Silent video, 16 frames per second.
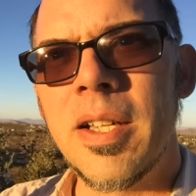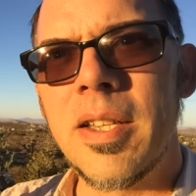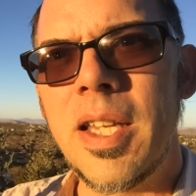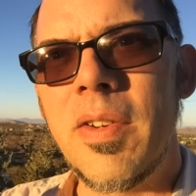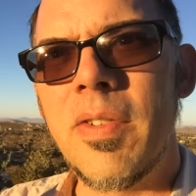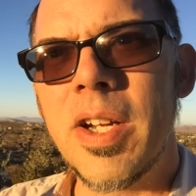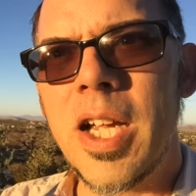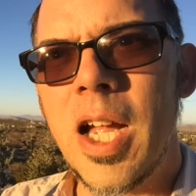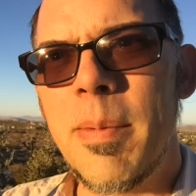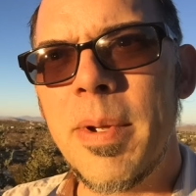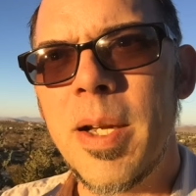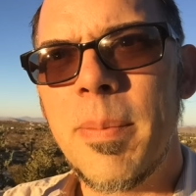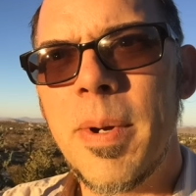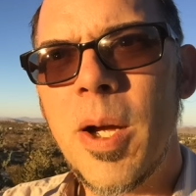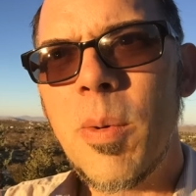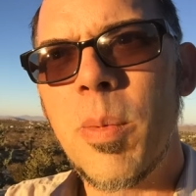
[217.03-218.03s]
Leave a
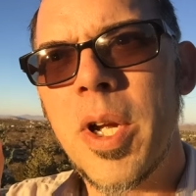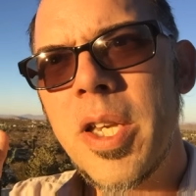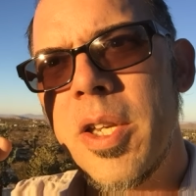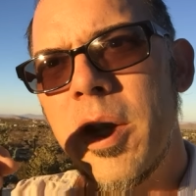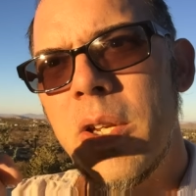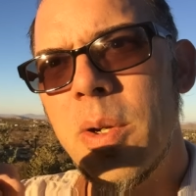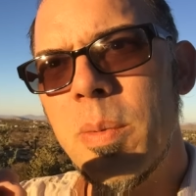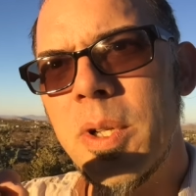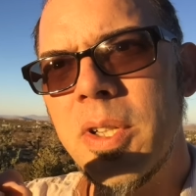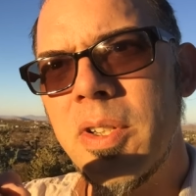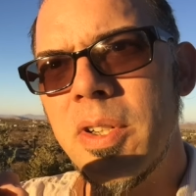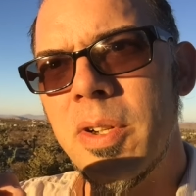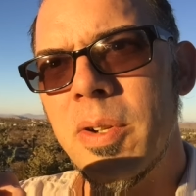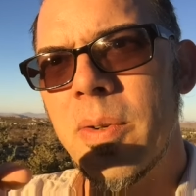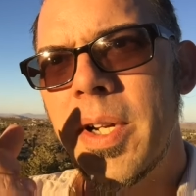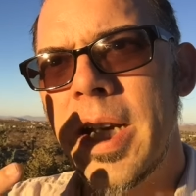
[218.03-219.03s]
comment about what you will
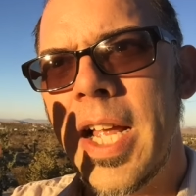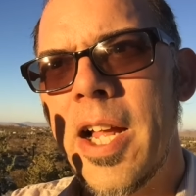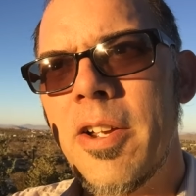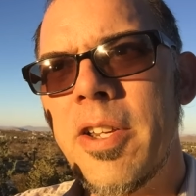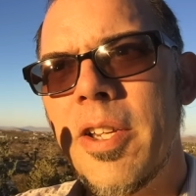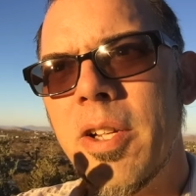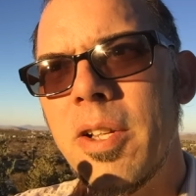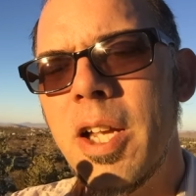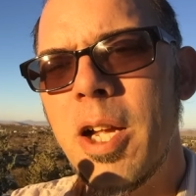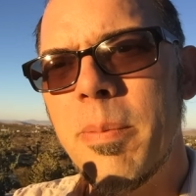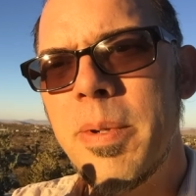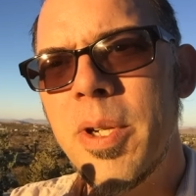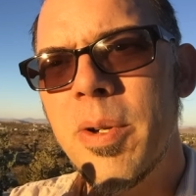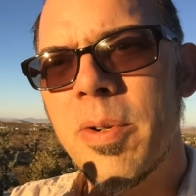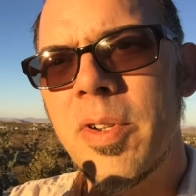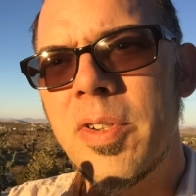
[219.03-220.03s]
do and how you'll
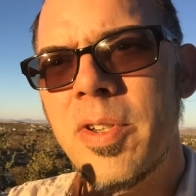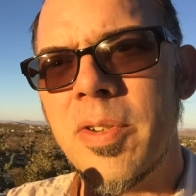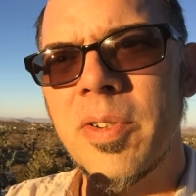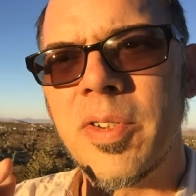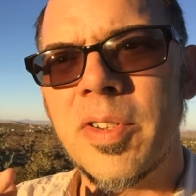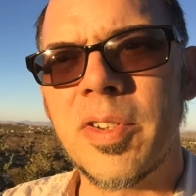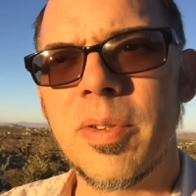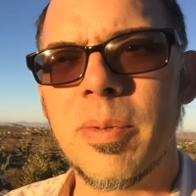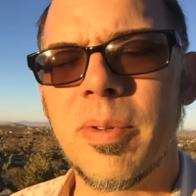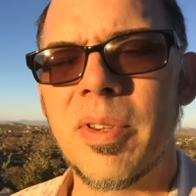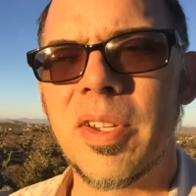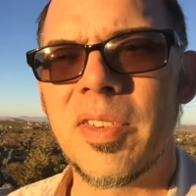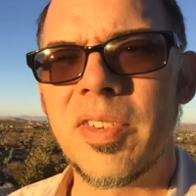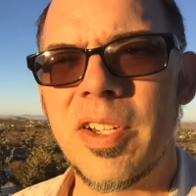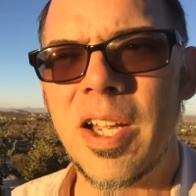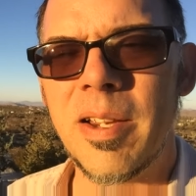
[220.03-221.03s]
help your students through
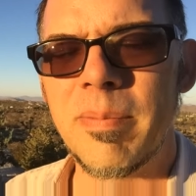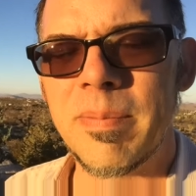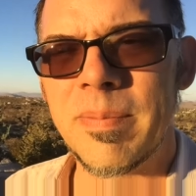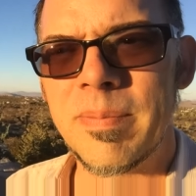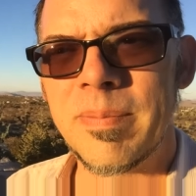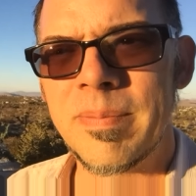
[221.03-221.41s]
this time.